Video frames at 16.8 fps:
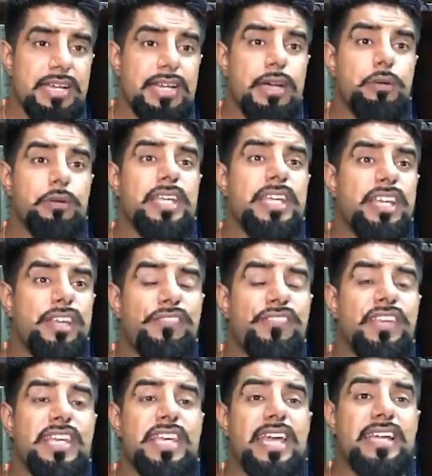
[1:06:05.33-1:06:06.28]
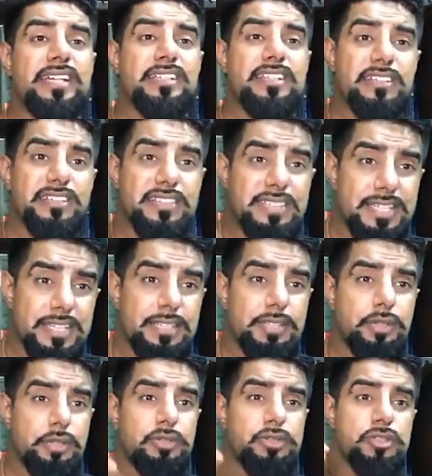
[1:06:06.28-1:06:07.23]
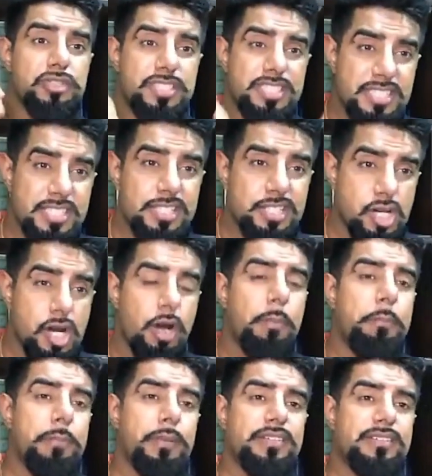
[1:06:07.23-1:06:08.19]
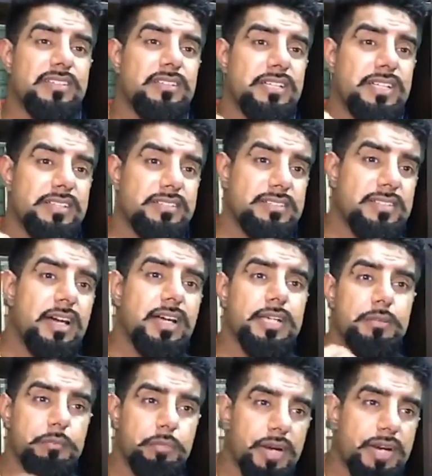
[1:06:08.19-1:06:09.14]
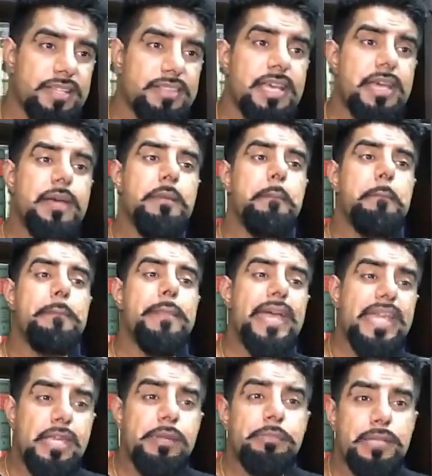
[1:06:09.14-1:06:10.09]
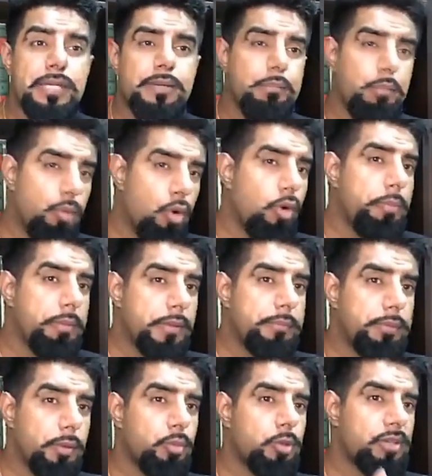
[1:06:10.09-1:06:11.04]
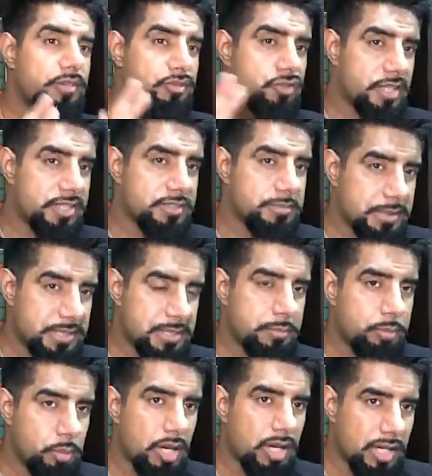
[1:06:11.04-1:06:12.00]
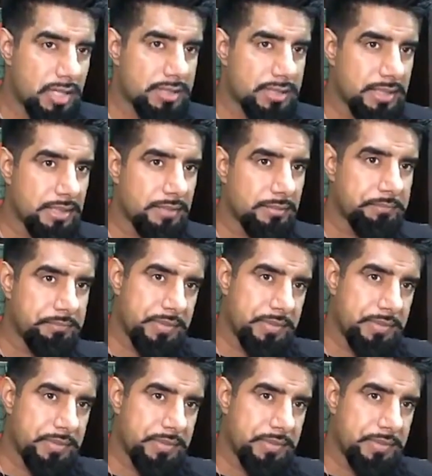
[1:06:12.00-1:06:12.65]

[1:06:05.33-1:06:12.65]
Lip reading: Now, if he had continued to teach up until his dying breath, maybe more people would have transmitted Bukhari.